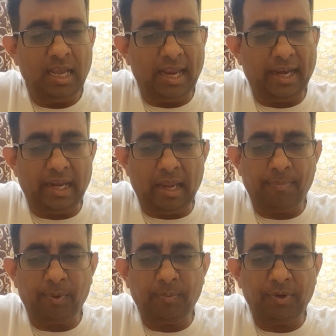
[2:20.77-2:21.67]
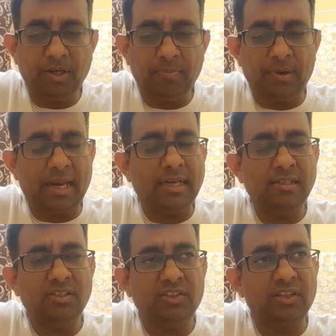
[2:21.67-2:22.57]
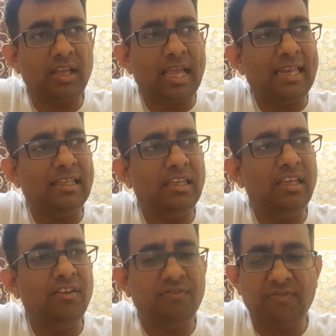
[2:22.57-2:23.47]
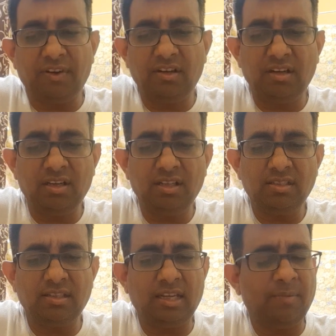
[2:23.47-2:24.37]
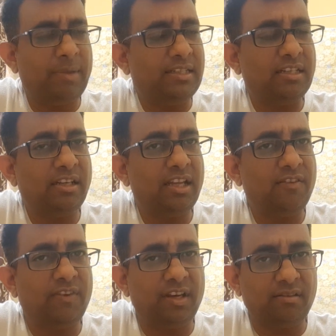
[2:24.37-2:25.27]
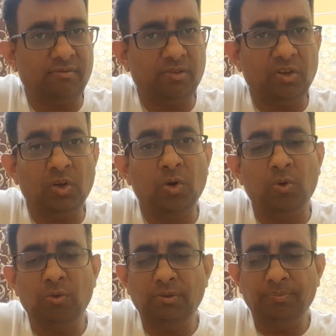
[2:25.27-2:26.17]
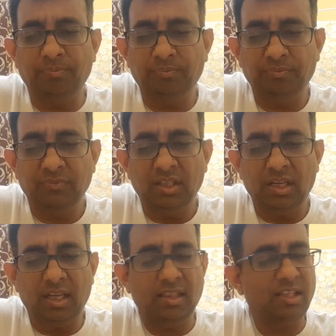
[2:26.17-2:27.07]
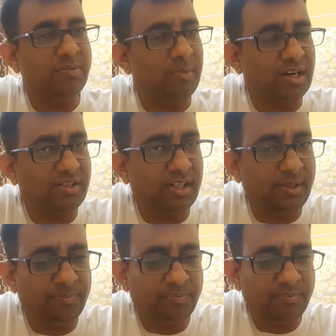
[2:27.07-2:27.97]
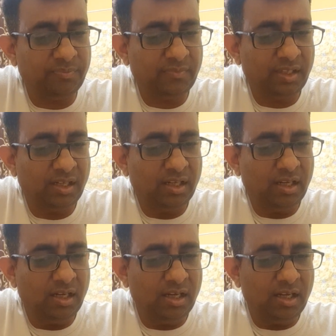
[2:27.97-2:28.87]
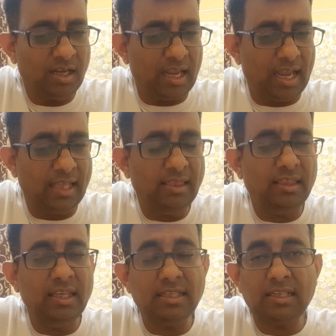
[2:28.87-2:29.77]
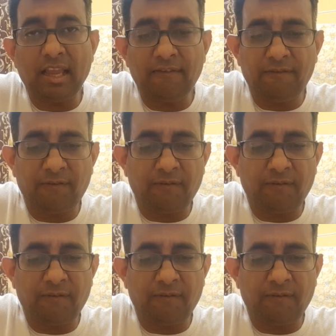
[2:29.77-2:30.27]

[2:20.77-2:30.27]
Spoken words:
and appropriate plants, algae, fungus and bacteria were grown in this marshland, and these life